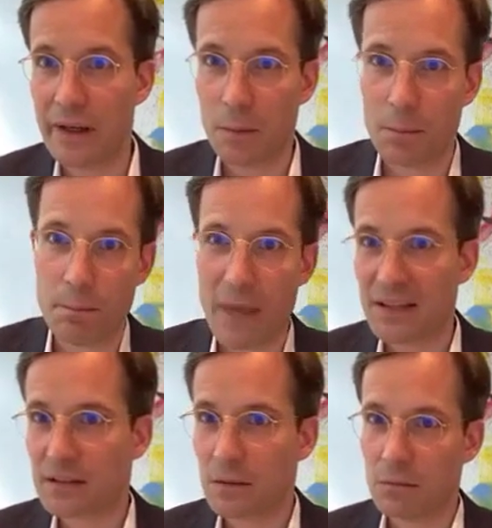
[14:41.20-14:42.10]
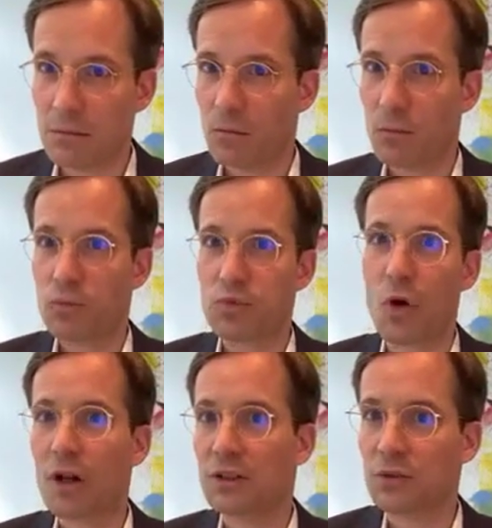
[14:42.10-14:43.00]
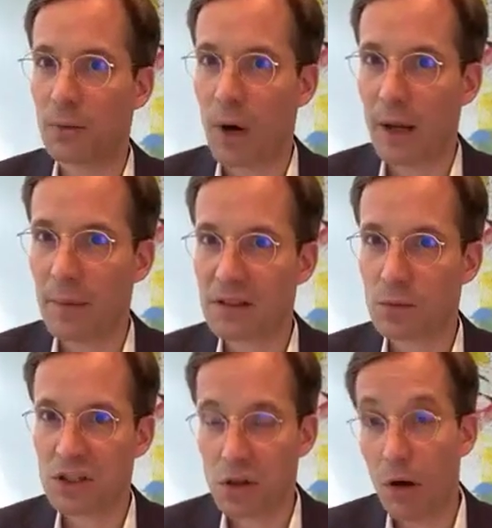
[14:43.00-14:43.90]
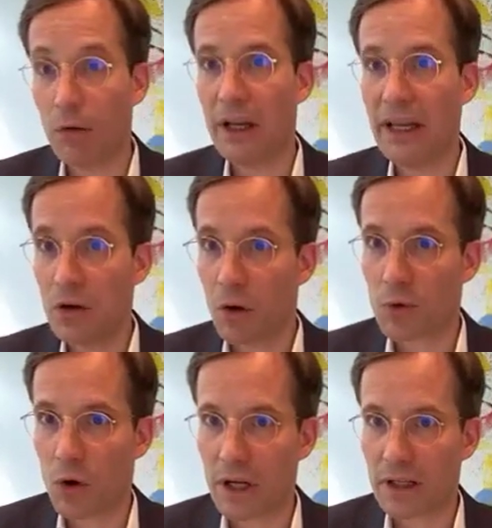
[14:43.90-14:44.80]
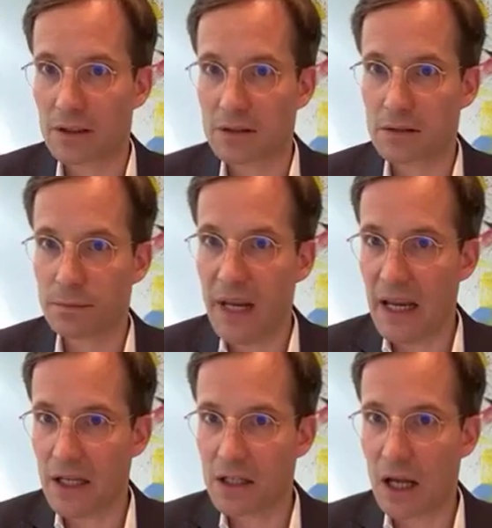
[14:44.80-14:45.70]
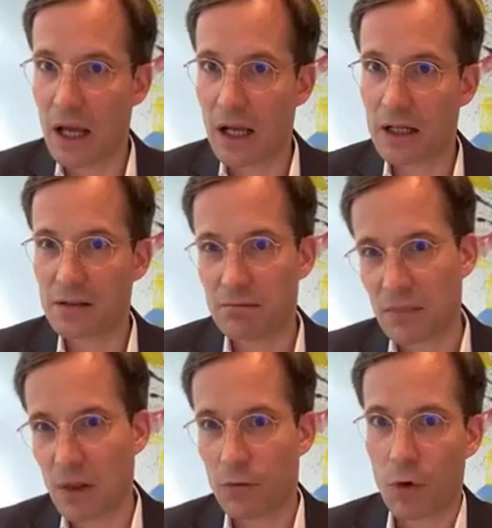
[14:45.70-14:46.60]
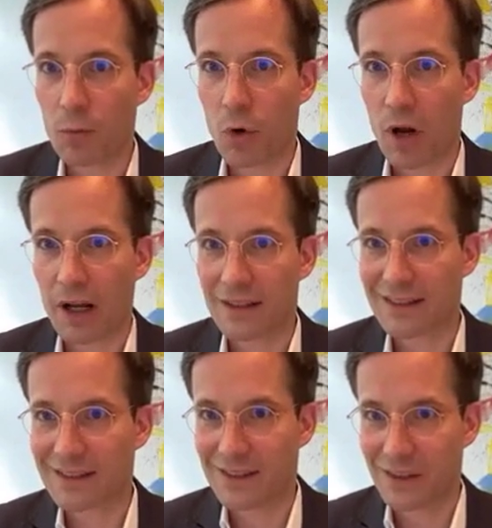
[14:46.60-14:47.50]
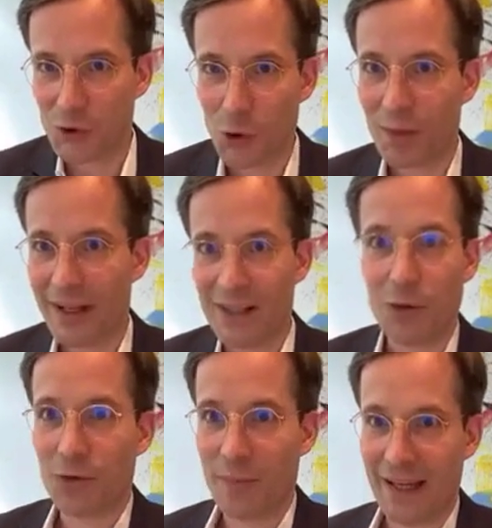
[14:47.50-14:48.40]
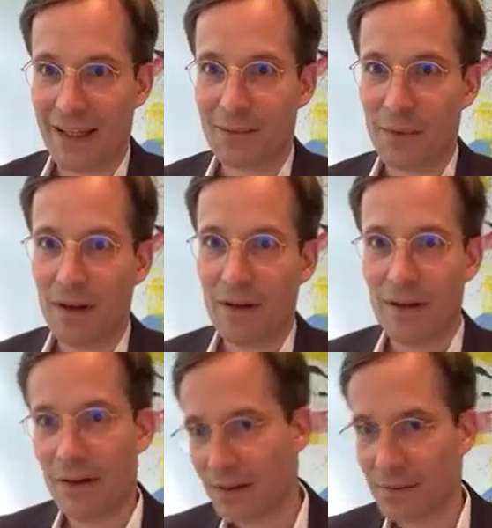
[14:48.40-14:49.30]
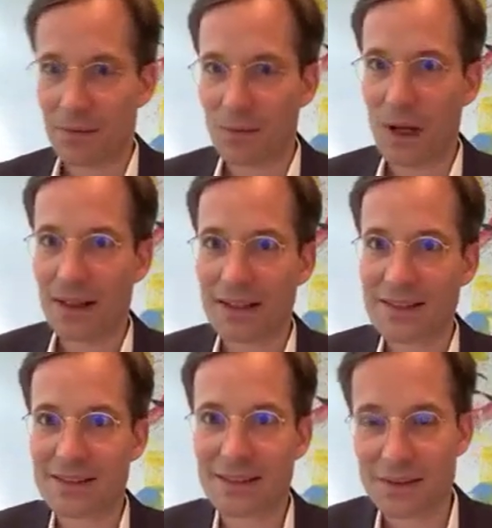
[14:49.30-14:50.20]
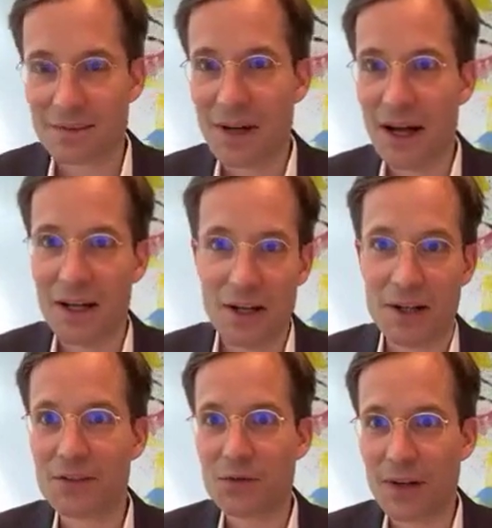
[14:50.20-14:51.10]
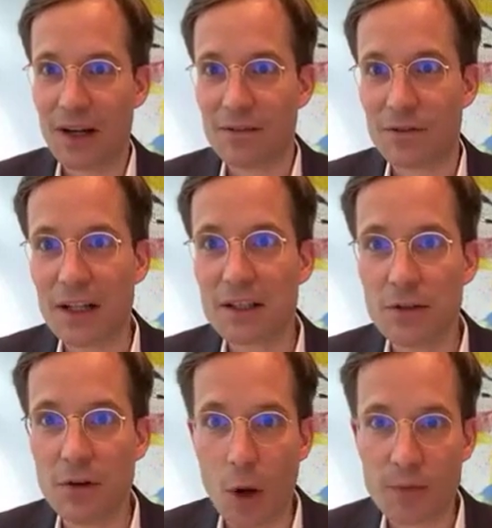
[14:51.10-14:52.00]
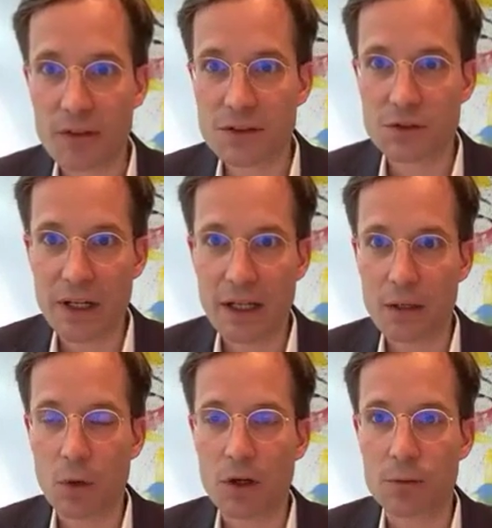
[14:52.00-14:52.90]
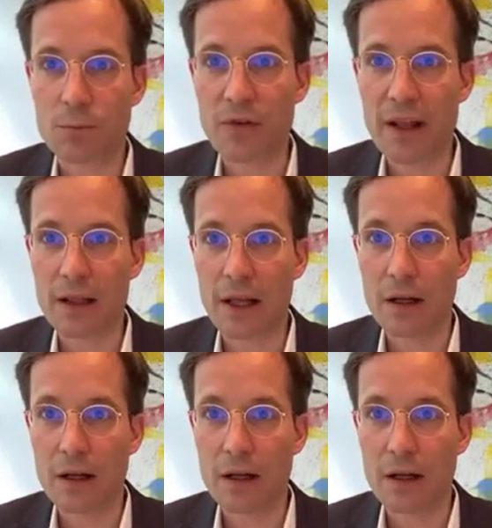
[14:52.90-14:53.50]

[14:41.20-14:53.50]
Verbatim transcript: make some product requirements which only your products meet and the foreign products normally don't meet. Well, that's a, a, a relatively obvious trick and one can prevent that.